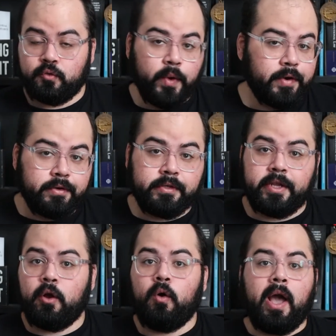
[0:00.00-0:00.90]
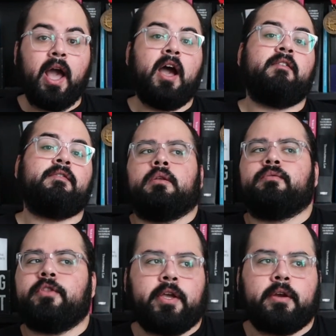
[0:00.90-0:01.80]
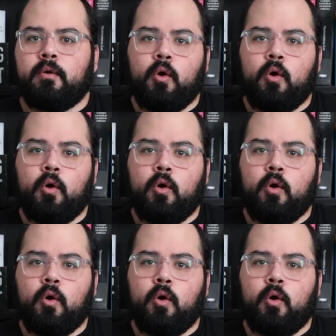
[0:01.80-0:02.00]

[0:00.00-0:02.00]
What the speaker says: Twitter, they all have their